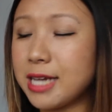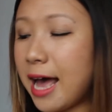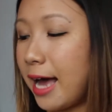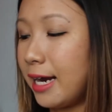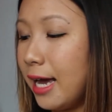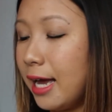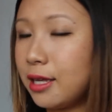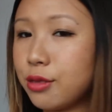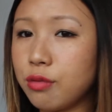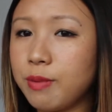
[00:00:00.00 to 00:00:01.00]
and
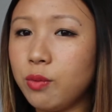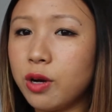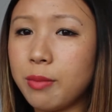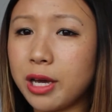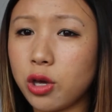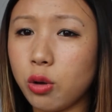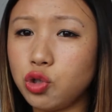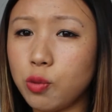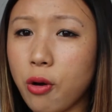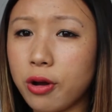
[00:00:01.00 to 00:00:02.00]
this has been one of my
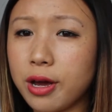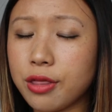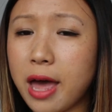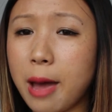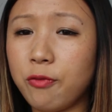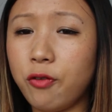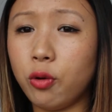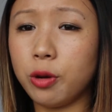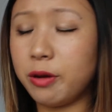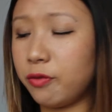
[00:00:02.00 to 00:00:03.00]
go-to products
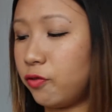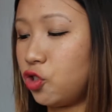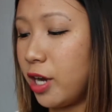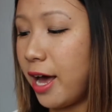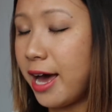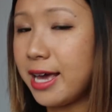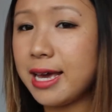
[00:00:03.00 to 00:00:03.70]
for the month of July.